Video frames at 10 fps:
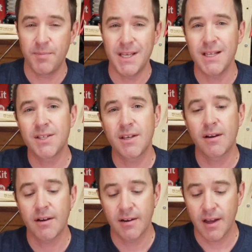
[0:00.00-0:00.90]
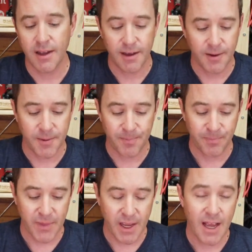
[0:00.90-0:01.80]
piece here. I
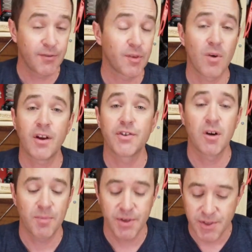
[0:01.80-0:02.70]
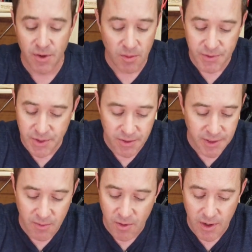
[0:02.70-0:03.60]
have some rod sharpeners at home too,
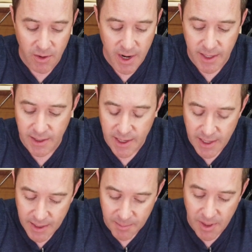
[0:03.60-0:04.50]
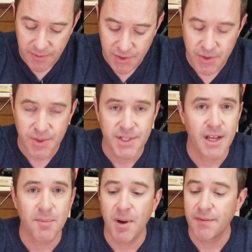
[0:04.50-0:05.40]
and they work great, but there's no
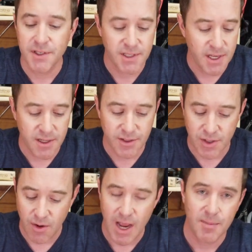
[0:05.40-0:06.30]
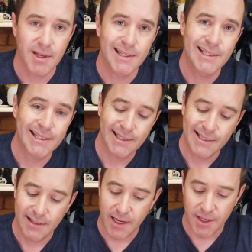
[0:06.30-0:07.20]
setup on this thing. You just grab it
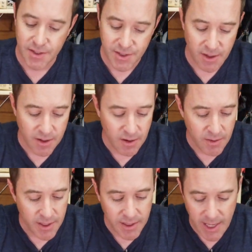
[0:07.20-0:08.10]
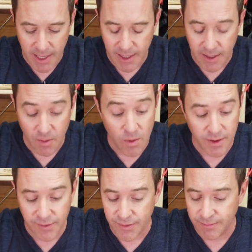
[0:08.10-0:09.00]
and you start going, and it
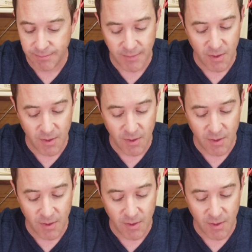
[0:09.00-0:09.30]
works